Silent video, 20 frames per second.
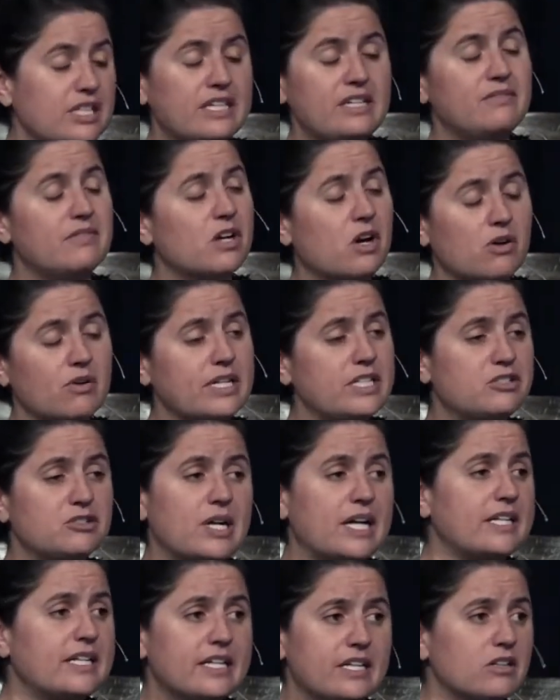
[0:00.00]
even already
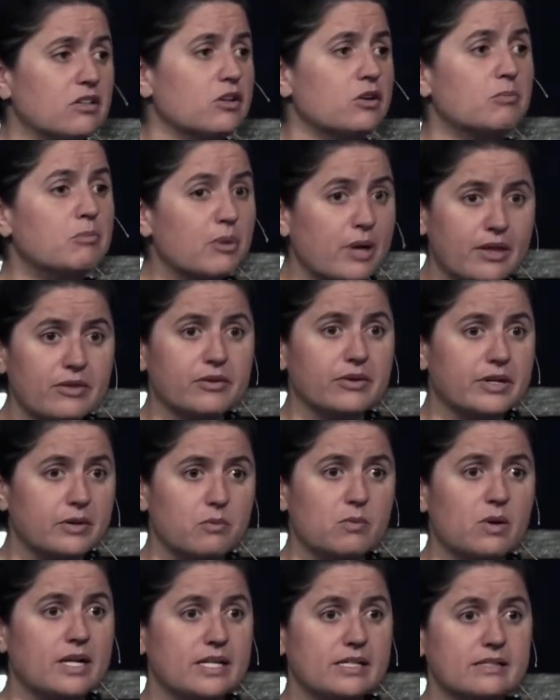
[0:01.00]
tried to kill her brother in
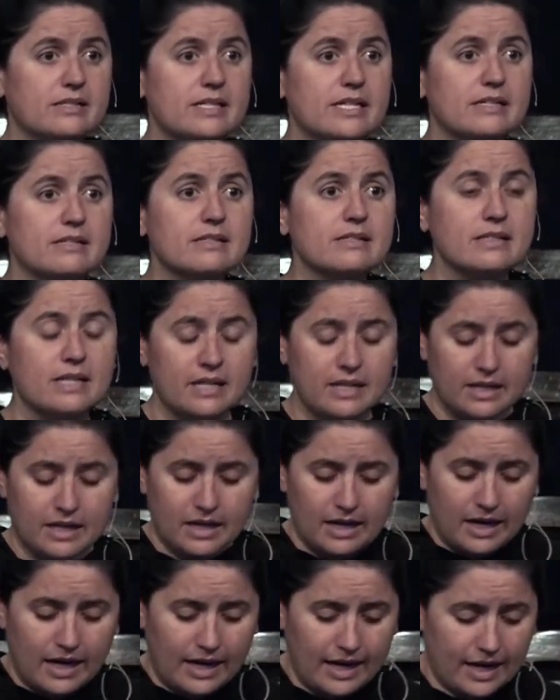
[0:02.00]
one instance.
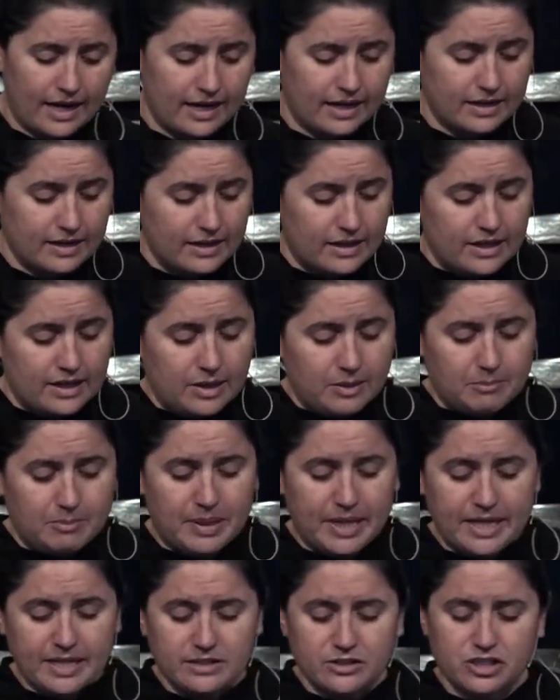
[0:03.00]
Uh,
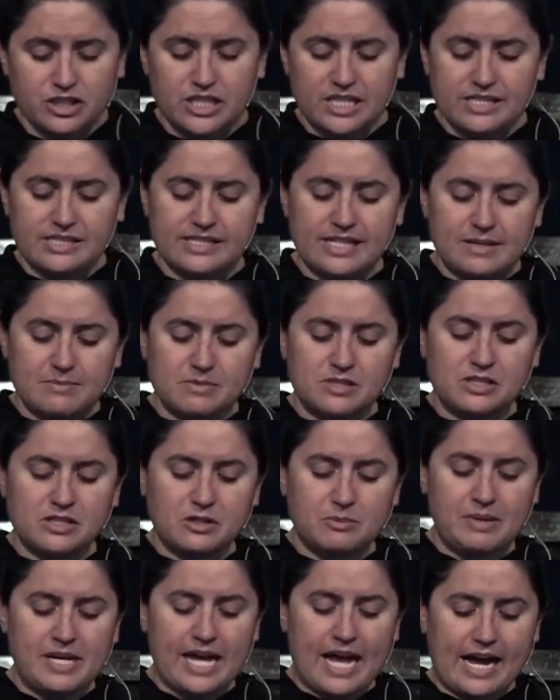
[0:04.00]
but she seems to
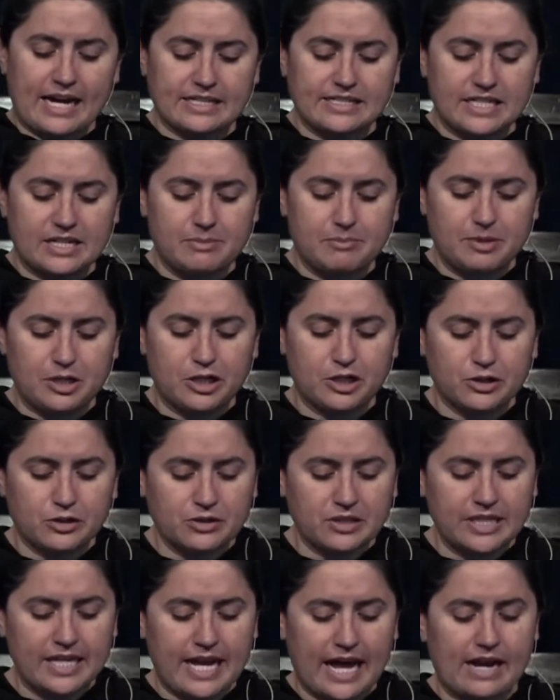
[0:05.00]
be acting
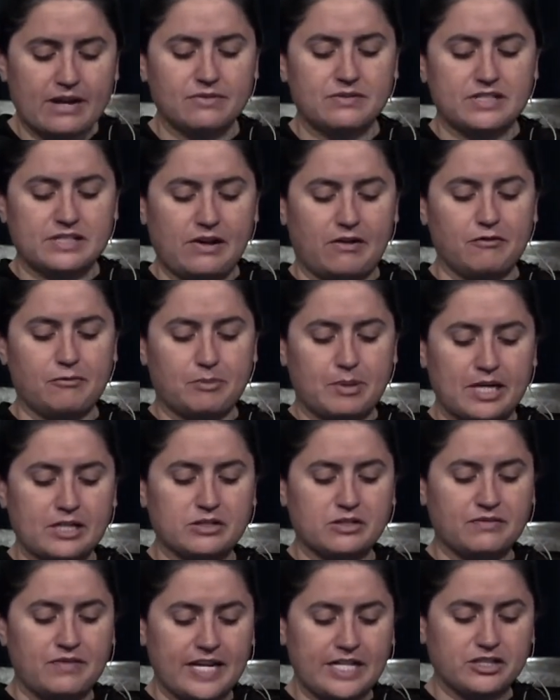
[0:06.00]
purely out of self
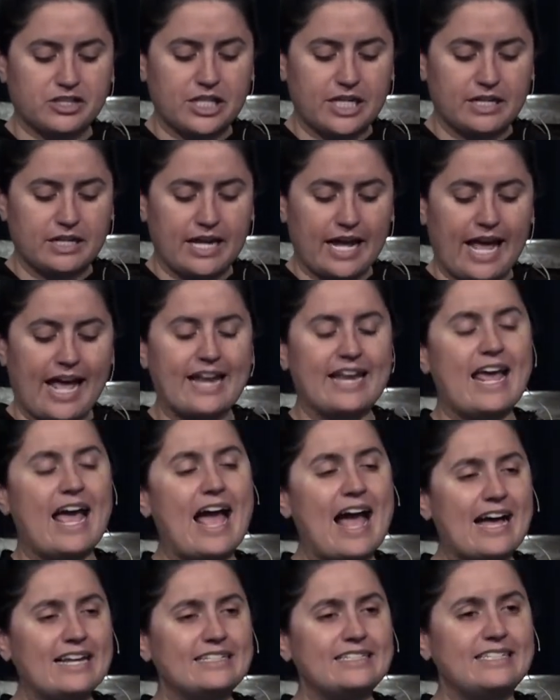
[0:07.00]
preservation and
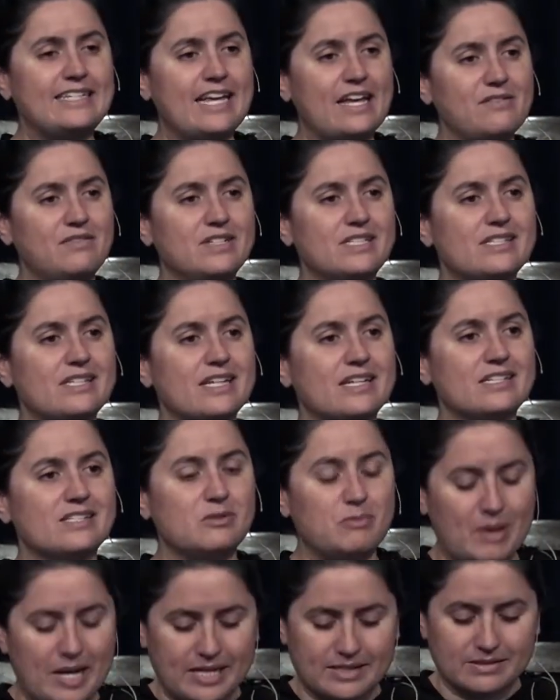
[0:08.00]
at David's
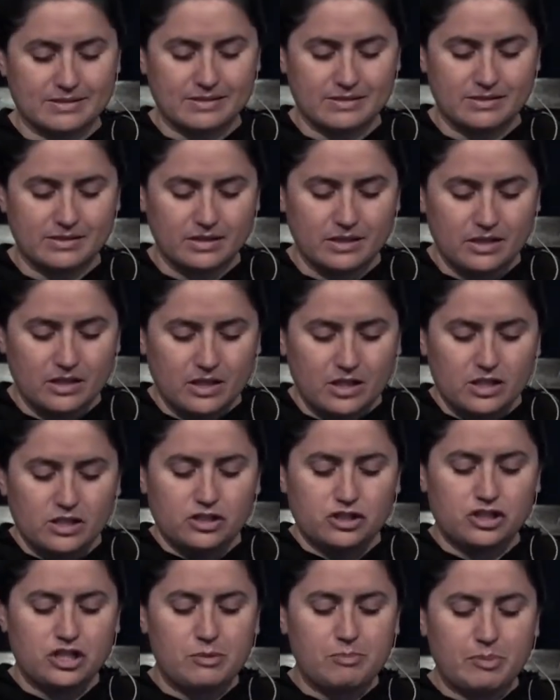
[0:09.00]
expense.
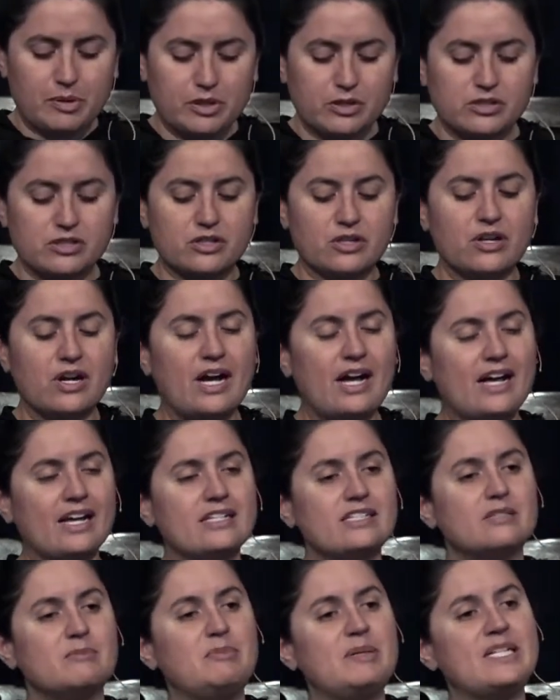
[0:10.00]
She puts her
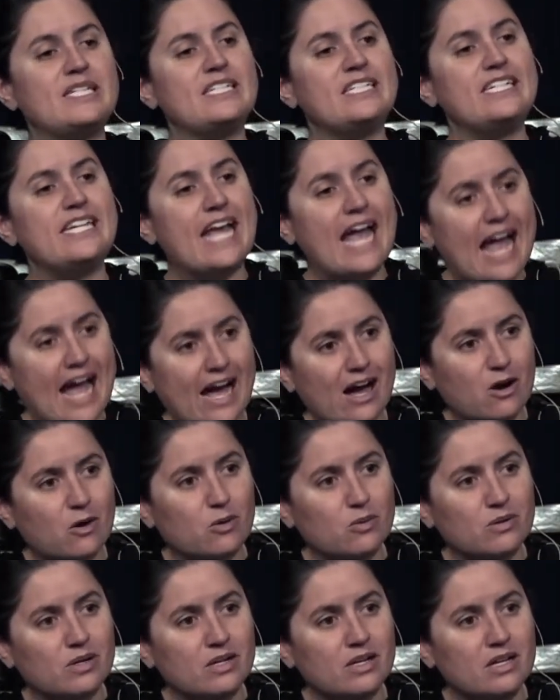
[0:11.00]
husband
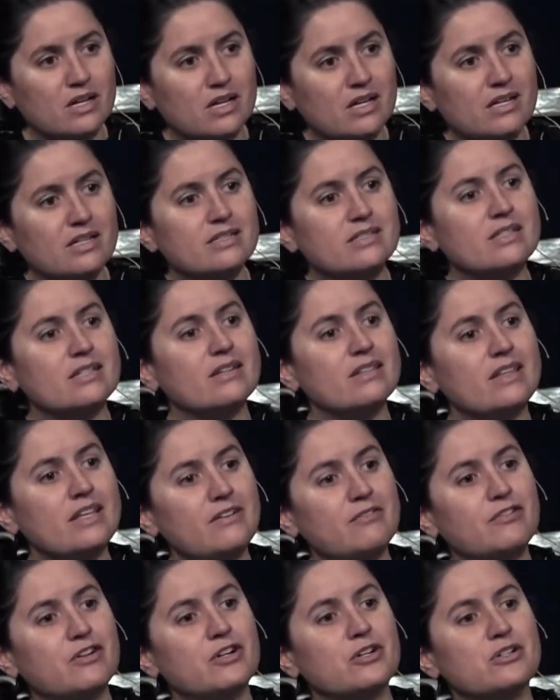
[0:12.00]
down to
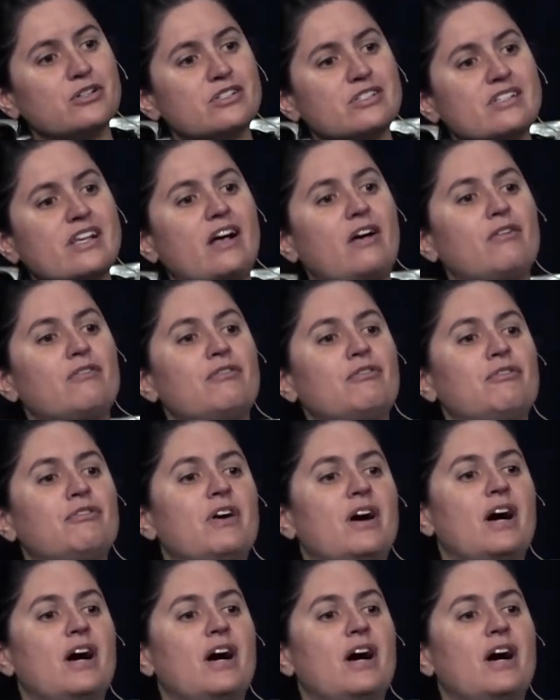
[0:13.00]
lift herself